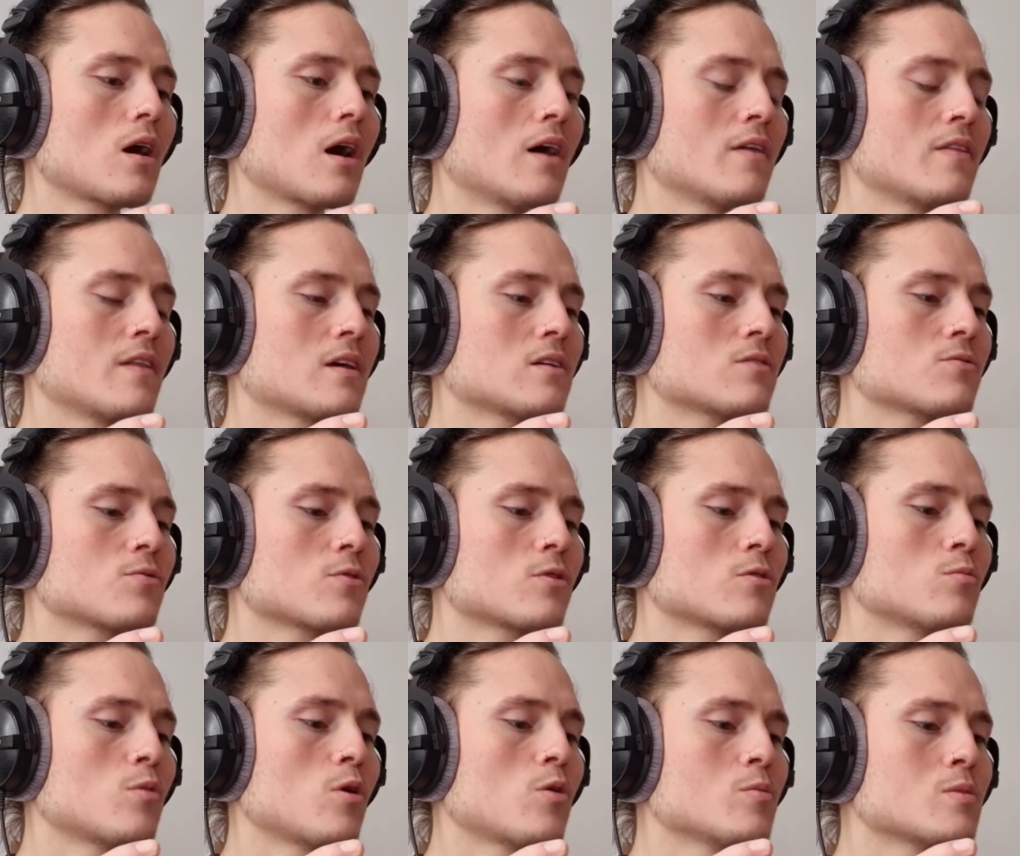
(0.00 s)
and then
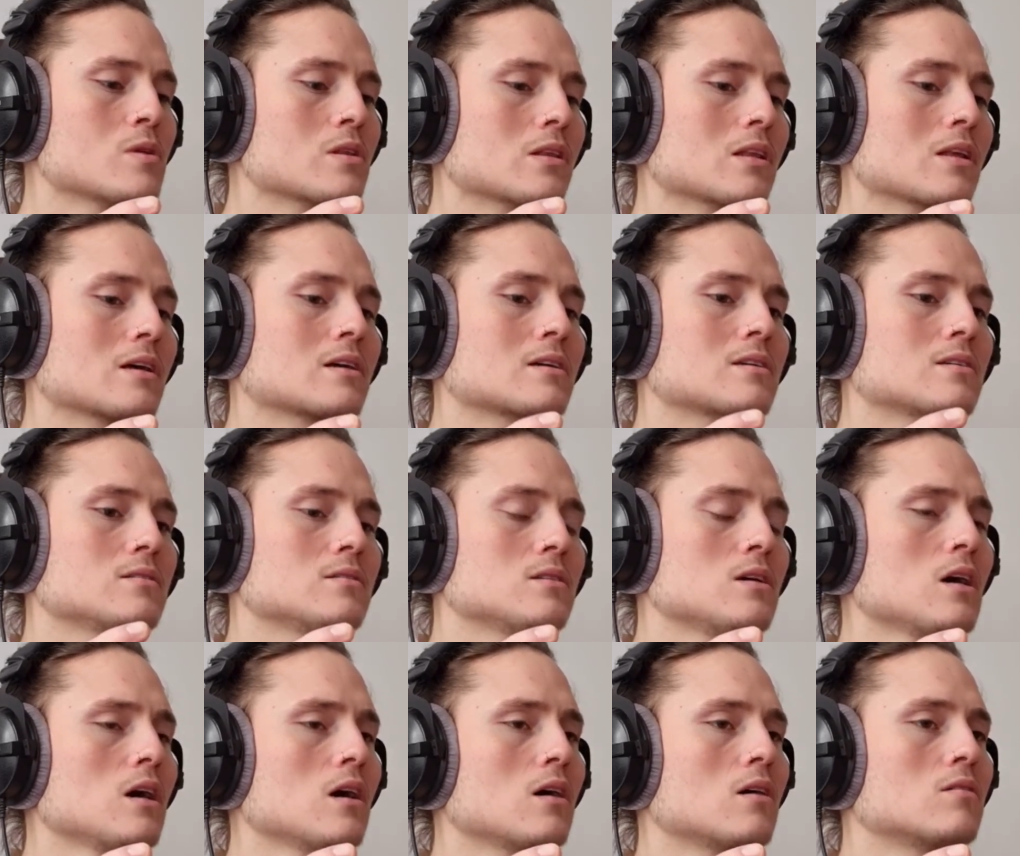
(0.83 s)
for a moment, like,
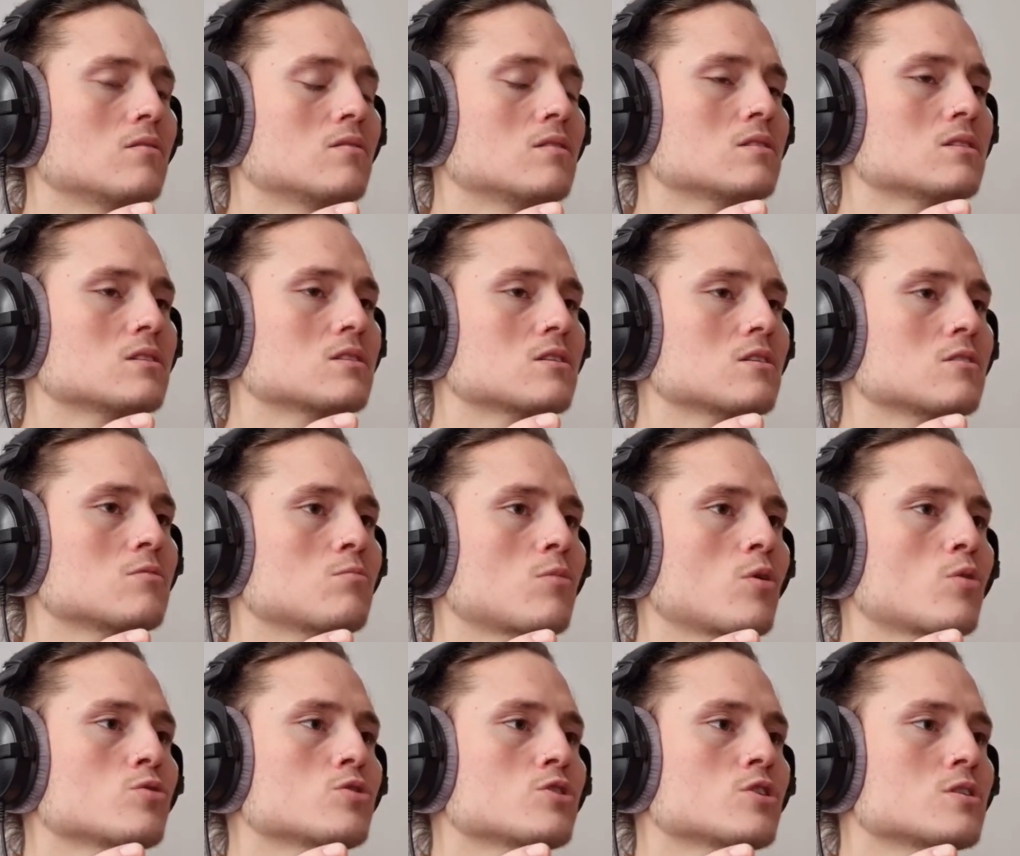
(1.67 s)
yeah, this
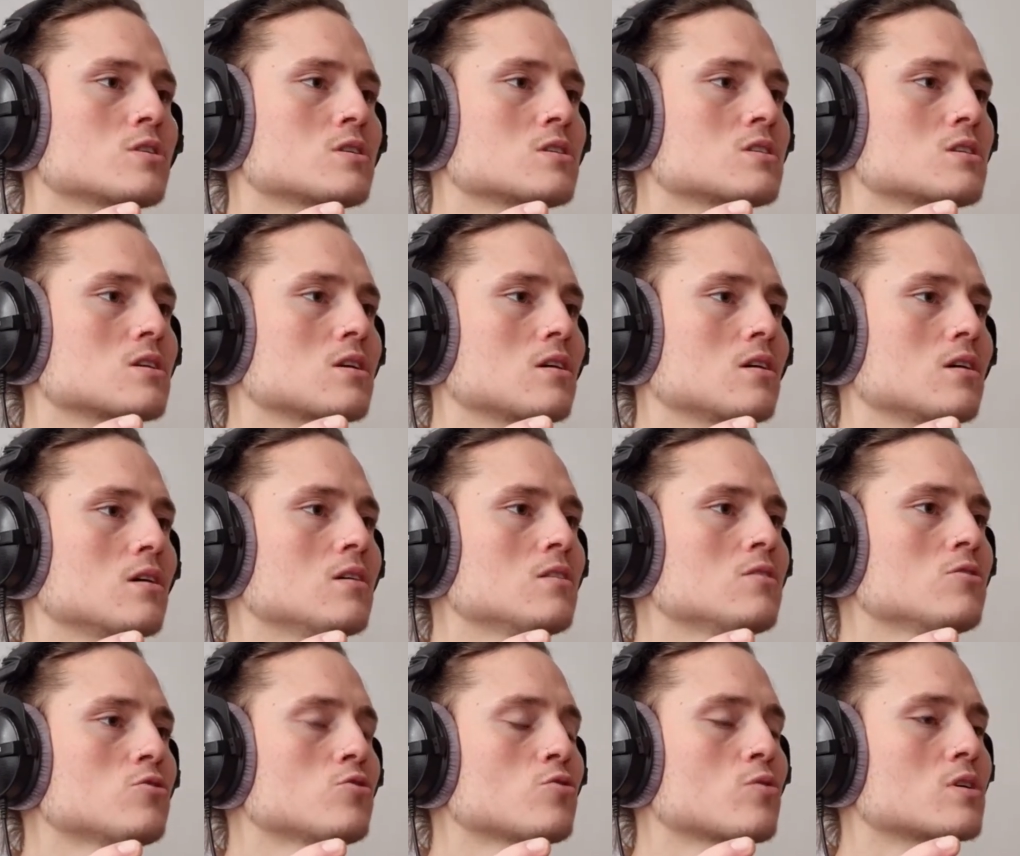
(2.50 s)
emotion is
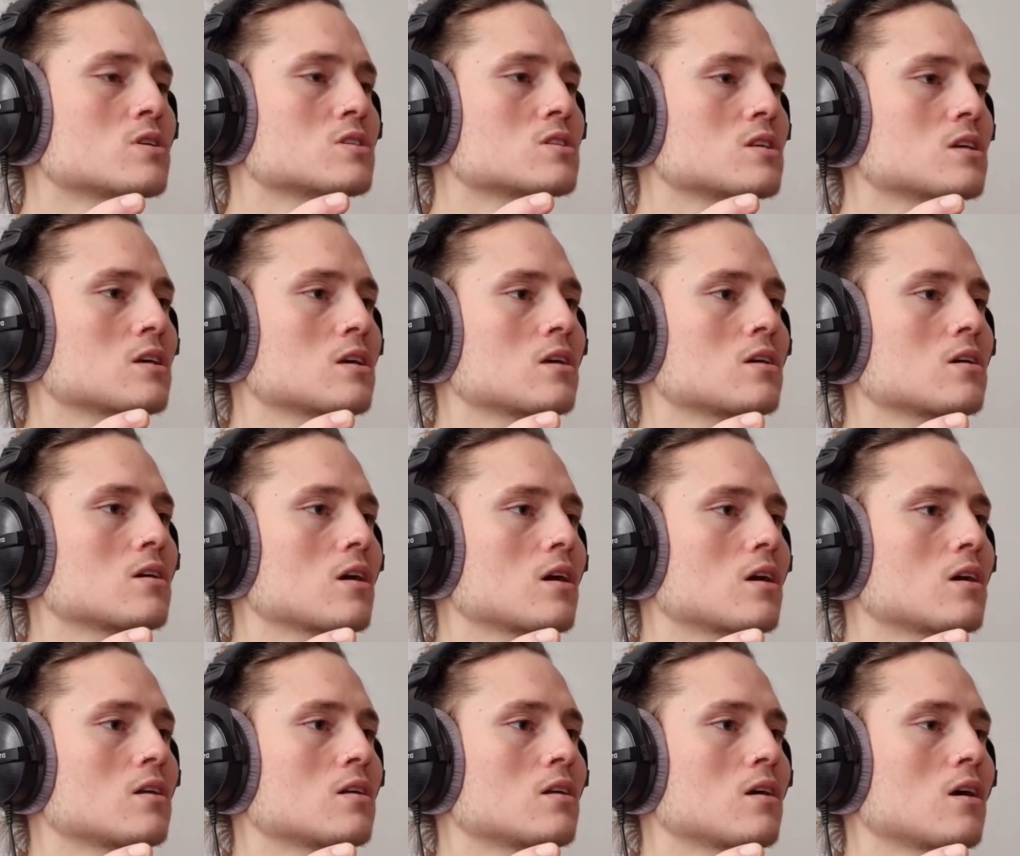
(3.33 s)
interesting,
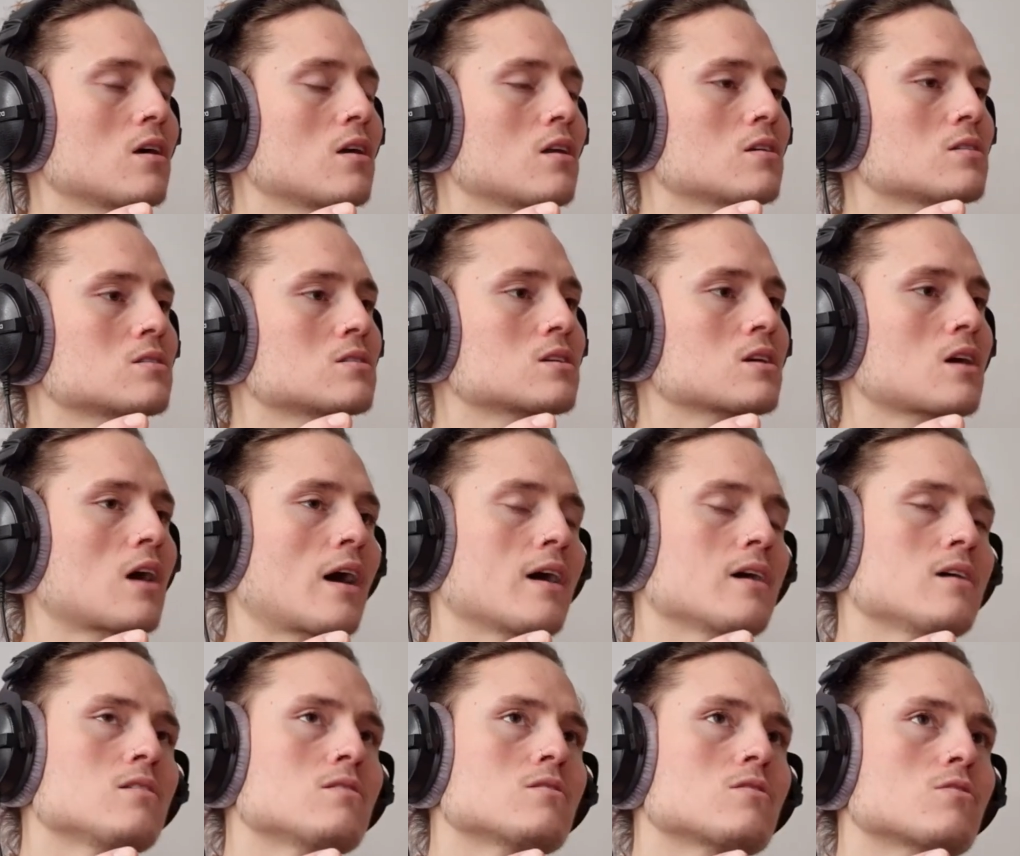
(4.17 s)
and it's
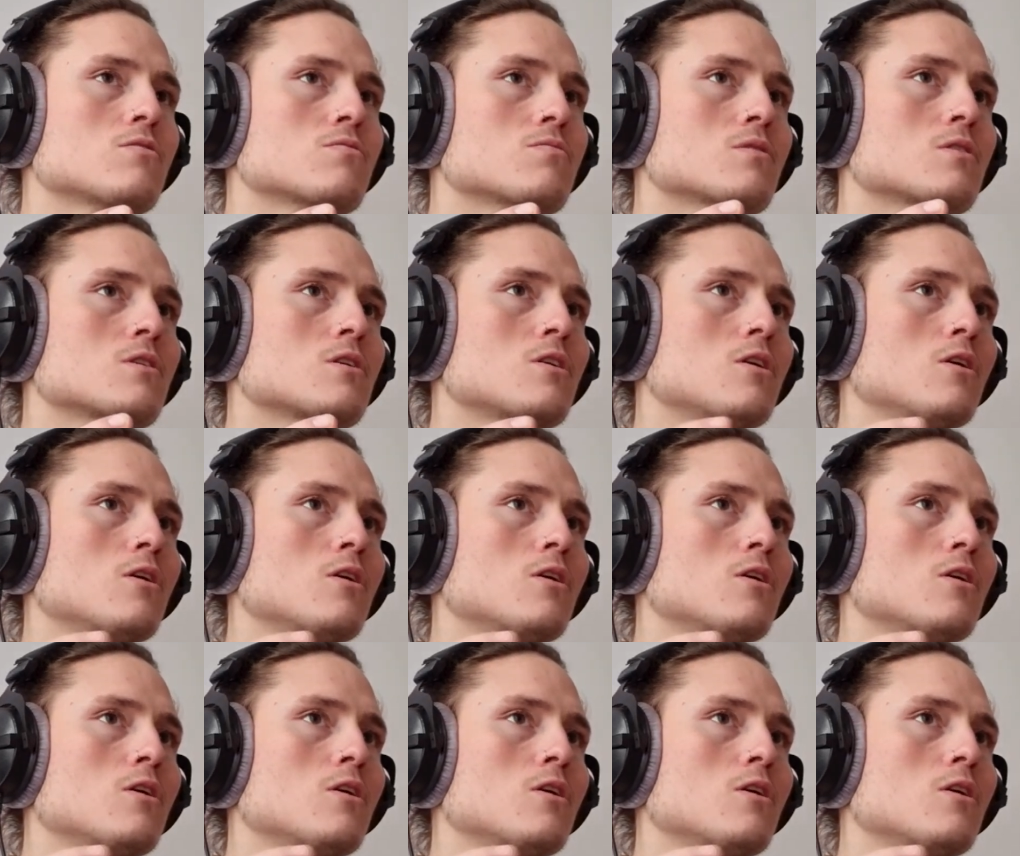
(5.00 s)
kind of